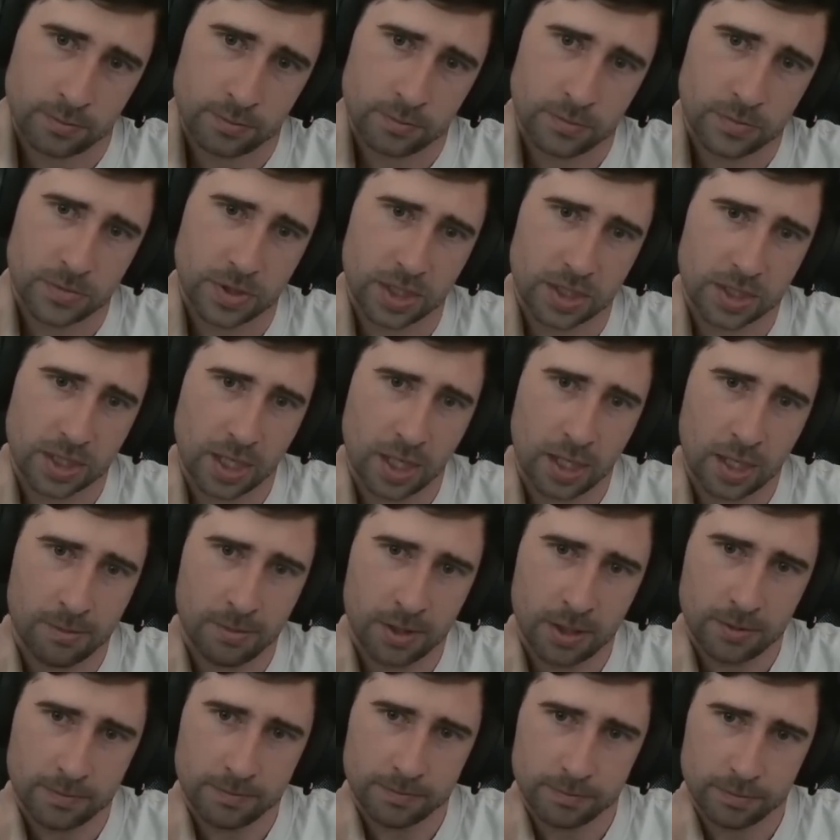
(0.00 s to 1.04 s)
Is this
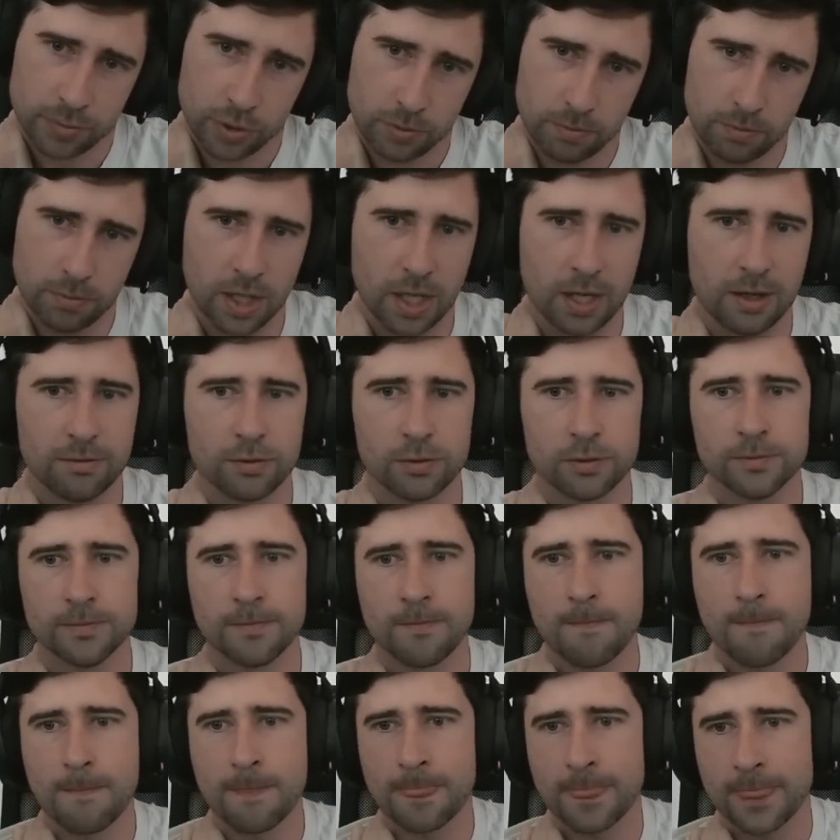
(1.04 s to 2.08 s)
armor? Blue marble.
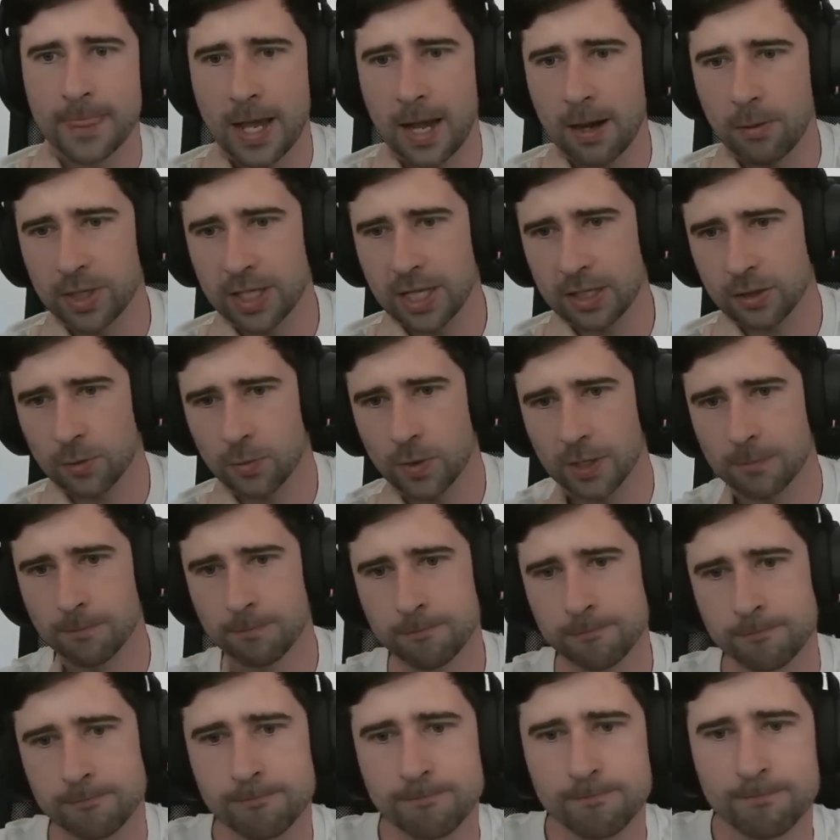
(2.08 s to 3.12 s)
Ah, we get the win.
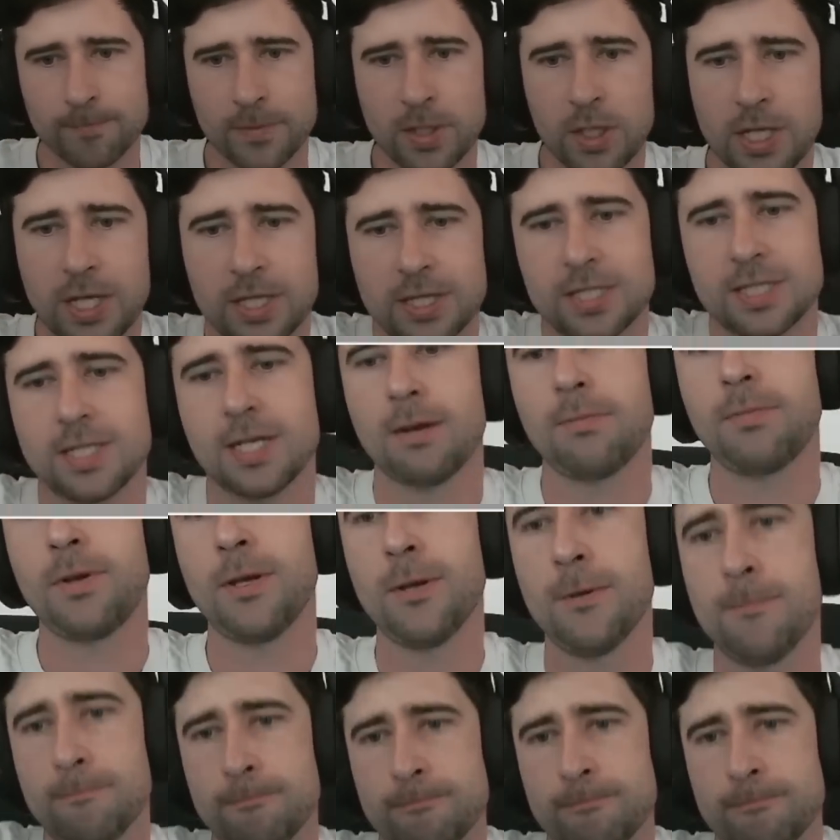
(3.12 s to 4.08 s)
We get the dub here.